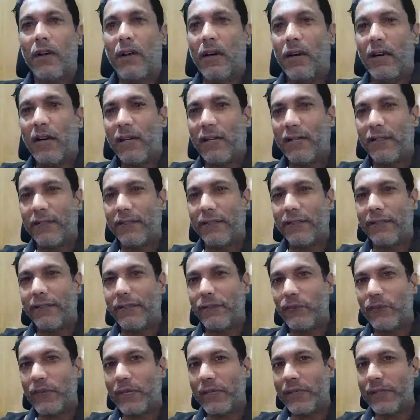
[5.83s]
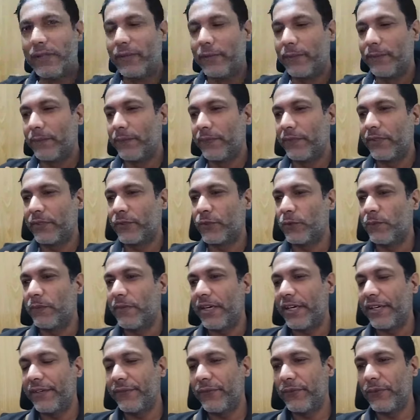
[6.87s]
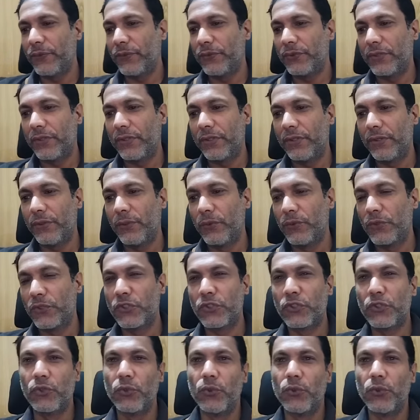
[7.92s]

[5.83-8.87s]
Hi there, welcome to my views and news.